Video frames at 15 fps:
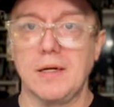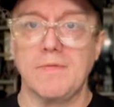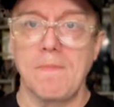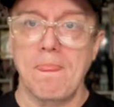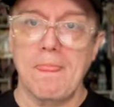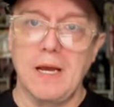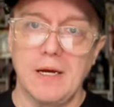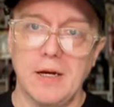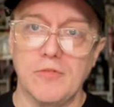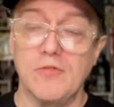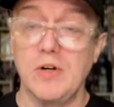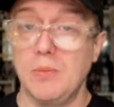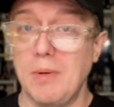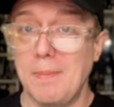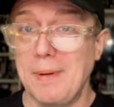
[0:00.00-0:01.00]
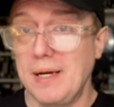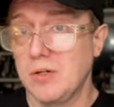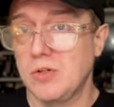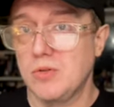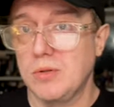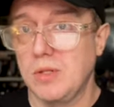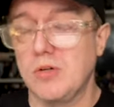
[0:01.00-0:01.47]
of uh, film about
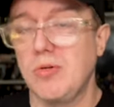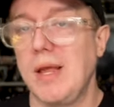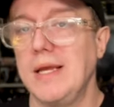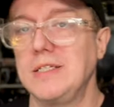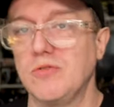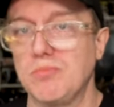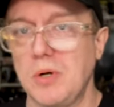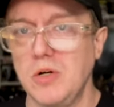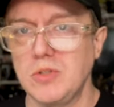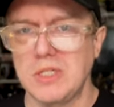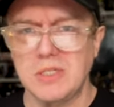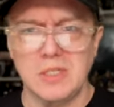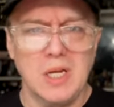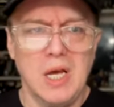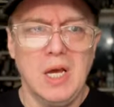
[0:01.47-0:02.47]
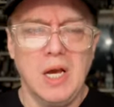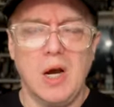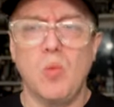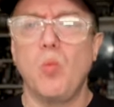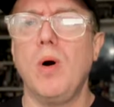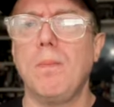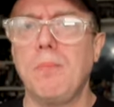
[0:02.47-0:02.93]
the creative process. And
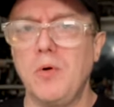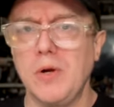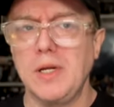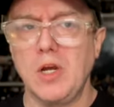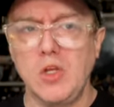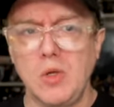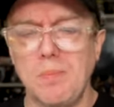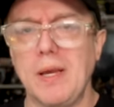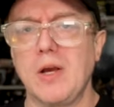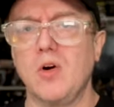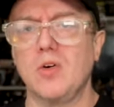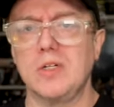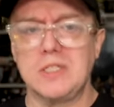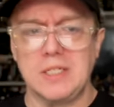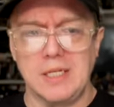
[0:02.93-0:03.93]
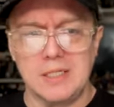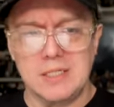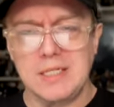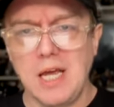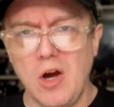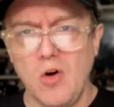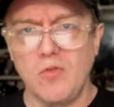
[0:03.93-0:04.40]
at what point are you being honest to
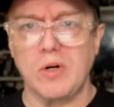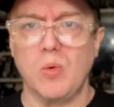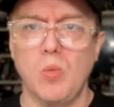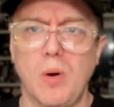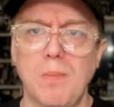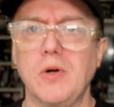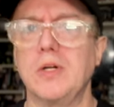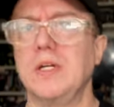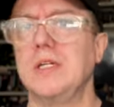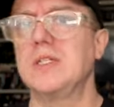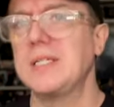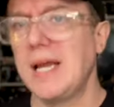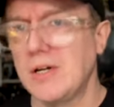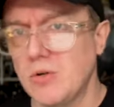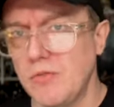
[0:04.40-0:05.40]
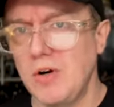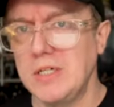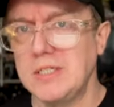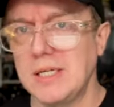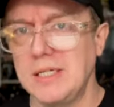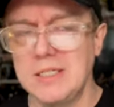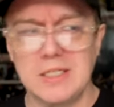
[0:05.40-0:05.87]
yourself? And at what point are you
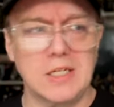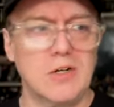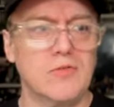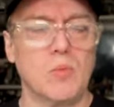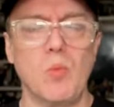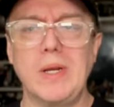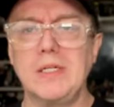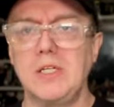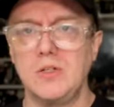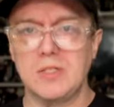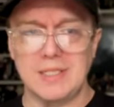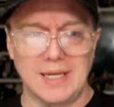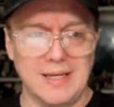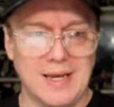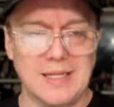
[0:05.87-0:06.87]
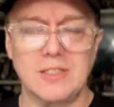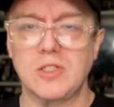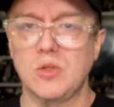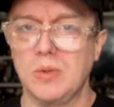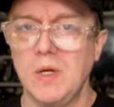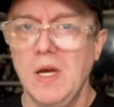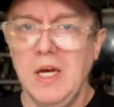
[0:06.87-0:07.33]
sacrificing yourself? And when do you say yes
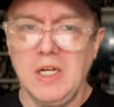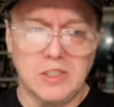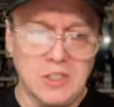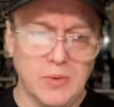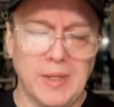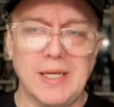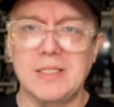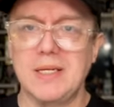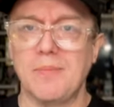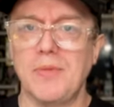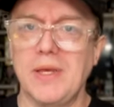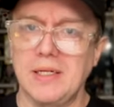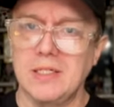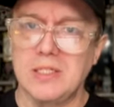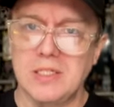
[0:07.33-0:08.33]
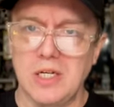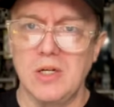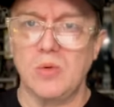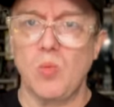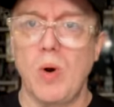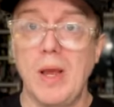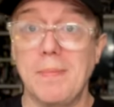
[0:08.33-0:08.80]
to doing something in a
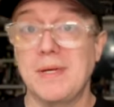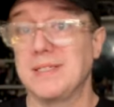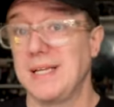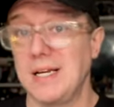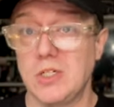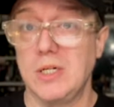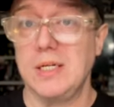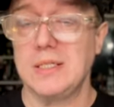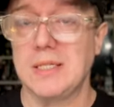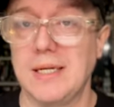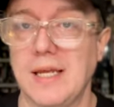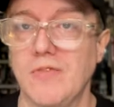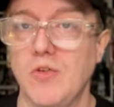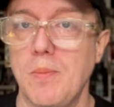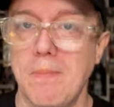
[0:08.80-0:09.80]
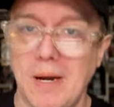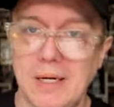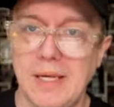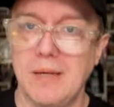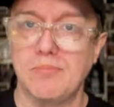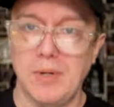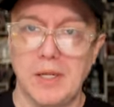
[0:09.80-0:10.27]
certain way? Because actually it's going to give you
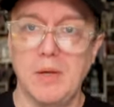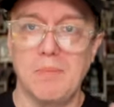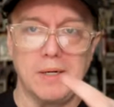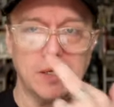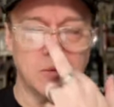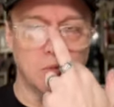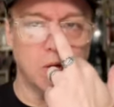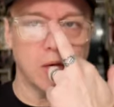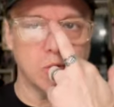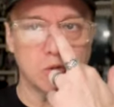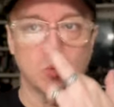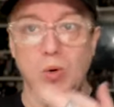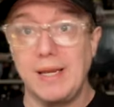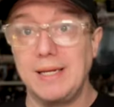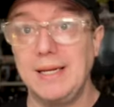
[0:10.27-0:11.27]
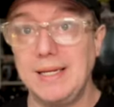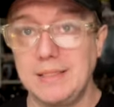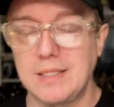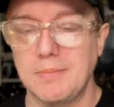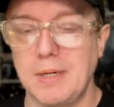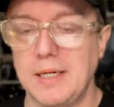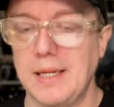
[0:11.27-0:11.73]
money and bring you money. And we'll get onto why he
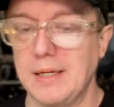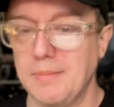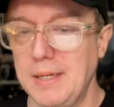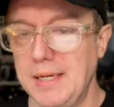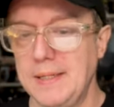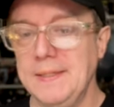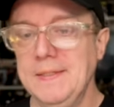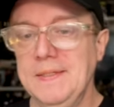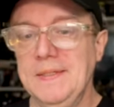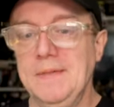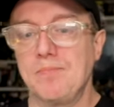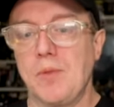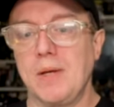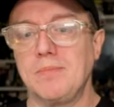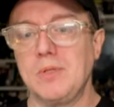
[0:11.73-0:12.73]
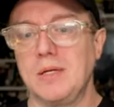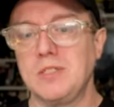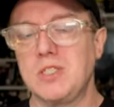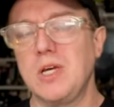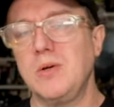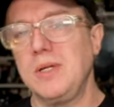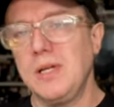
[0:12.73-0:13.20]
needs the money in a minute. Um, and
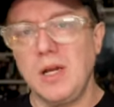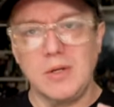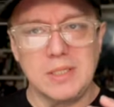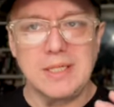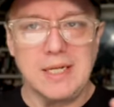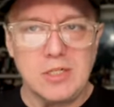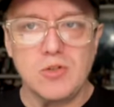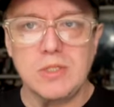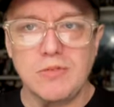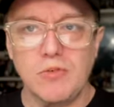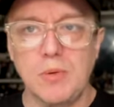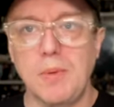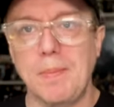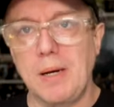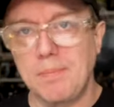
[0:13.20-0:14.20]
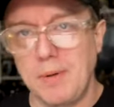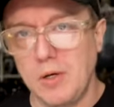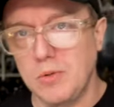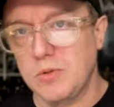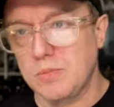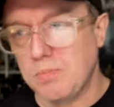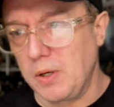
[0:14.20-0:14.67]
so, you know, it's an interesting film about
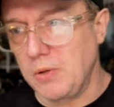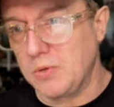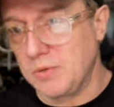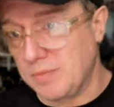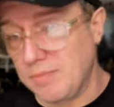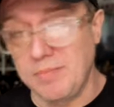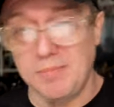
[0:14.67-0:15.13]
both, both